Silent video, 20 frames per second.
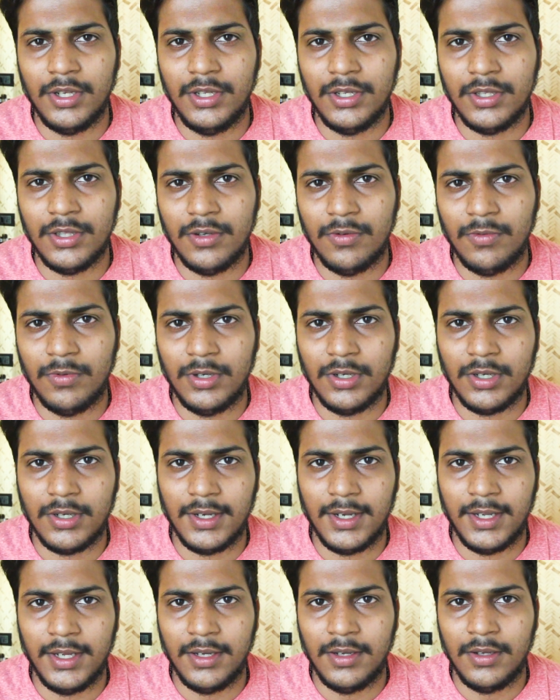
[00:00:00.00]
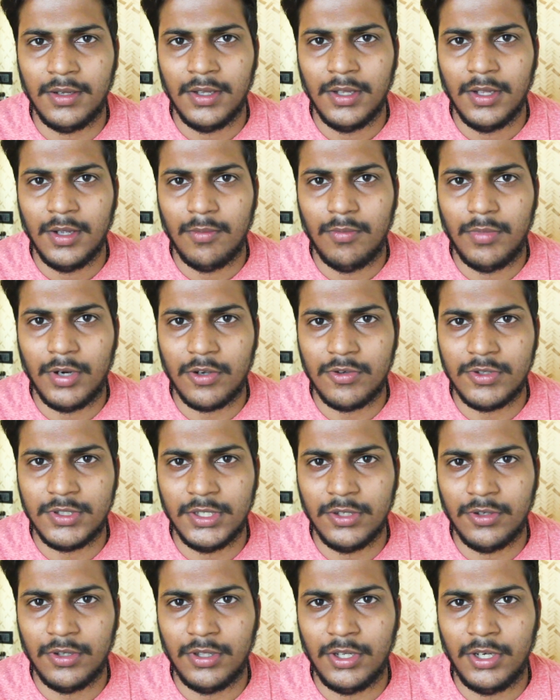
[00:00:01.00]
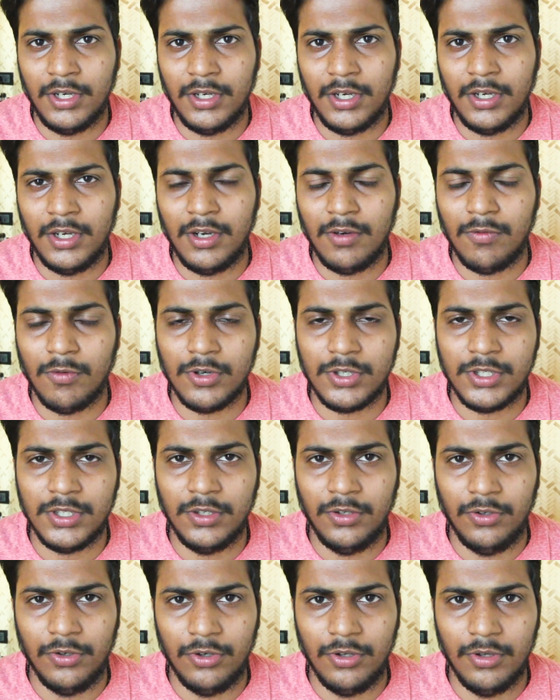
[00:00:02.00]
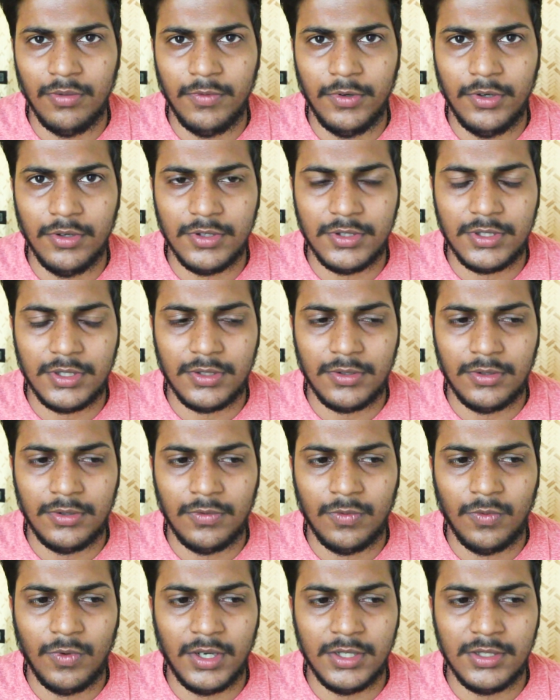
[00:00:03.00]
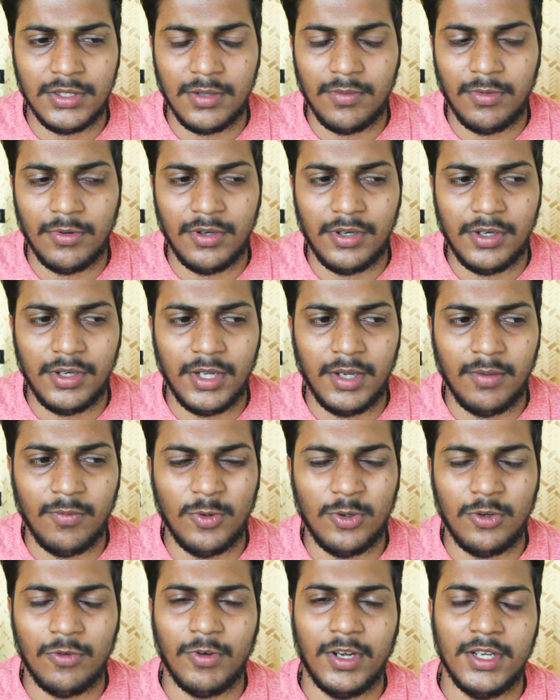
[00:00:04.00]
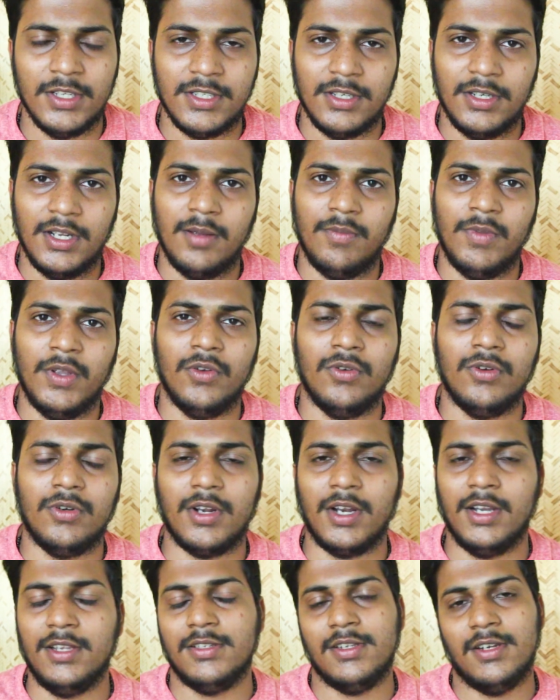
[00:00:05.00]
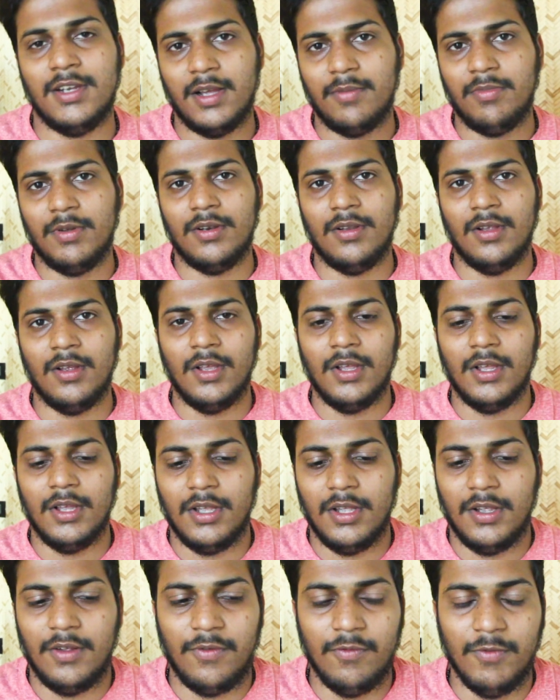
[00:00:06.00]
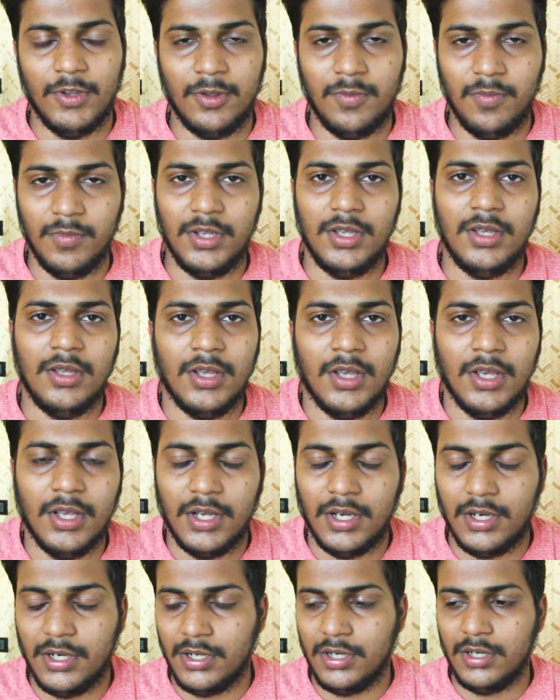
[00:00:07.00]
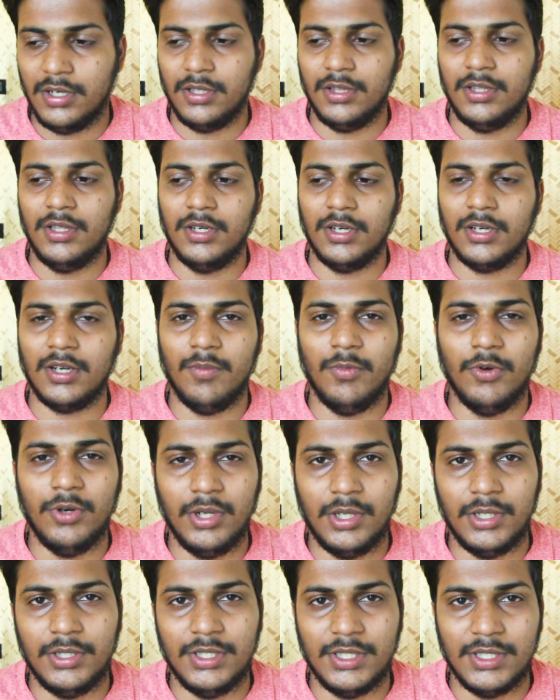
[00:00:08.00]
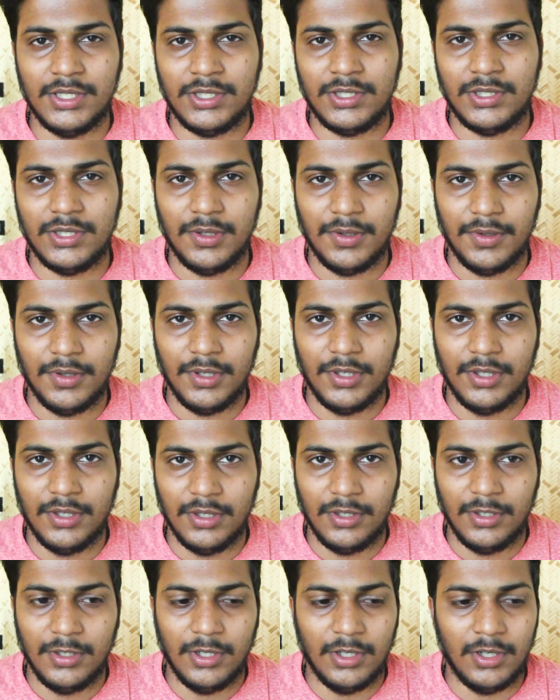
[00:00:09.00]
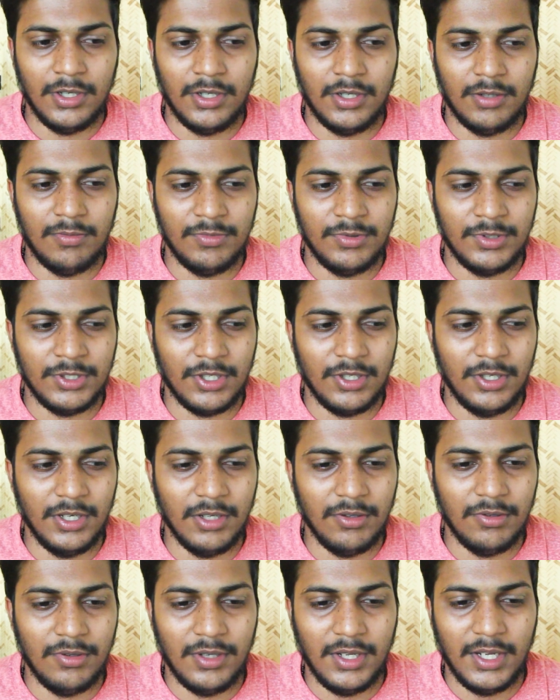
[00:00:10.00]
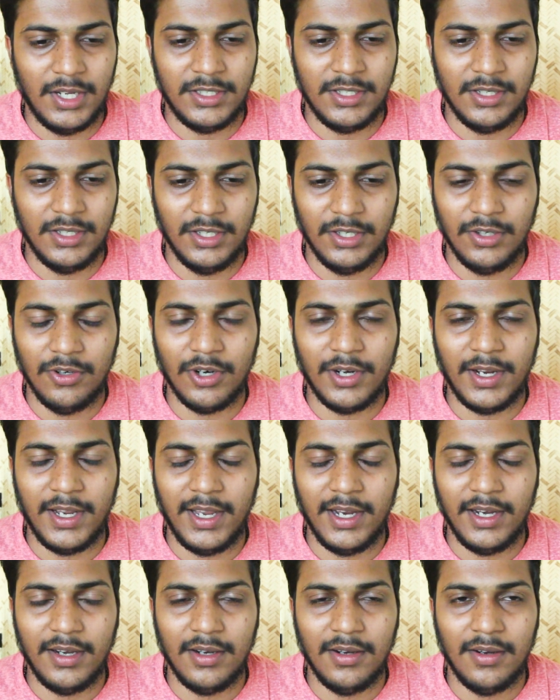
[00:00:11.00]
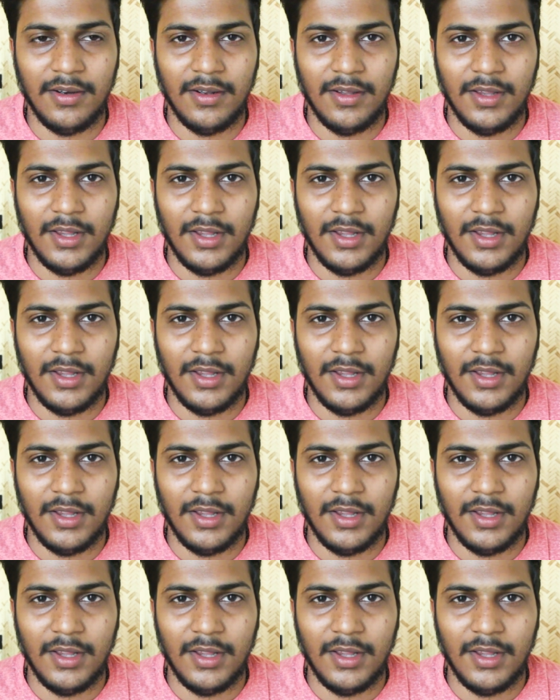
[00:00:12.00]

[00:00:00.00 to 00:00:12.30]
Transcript: any other work like browsing on the internet watching YouTube videos so once upon a time or twice it happened or thrice it happened with me uh, the computer just um, shut down actually it got hang